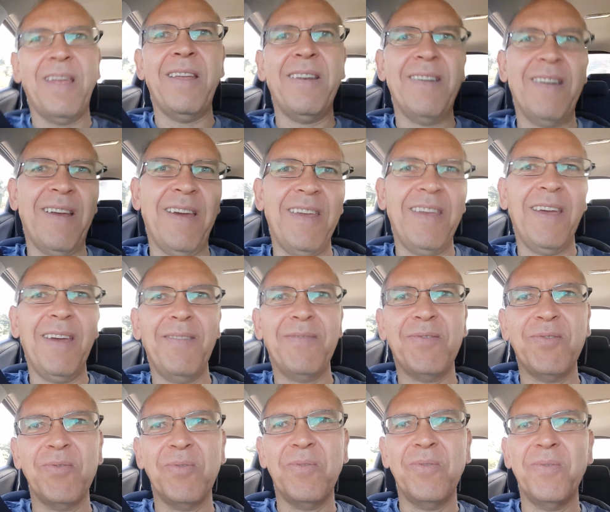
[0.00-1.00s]
then I
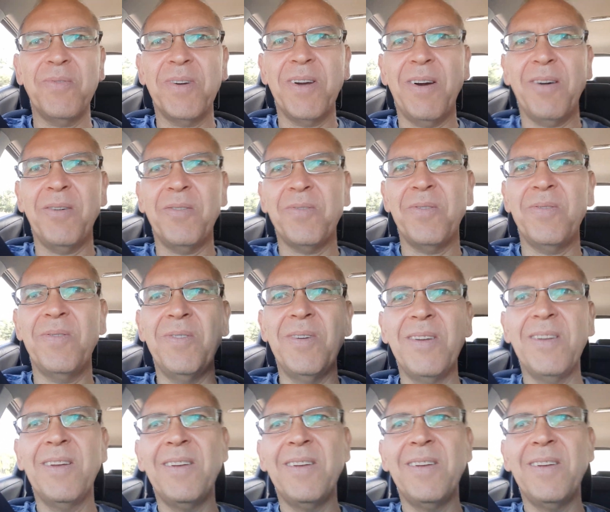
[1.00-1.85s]
have to go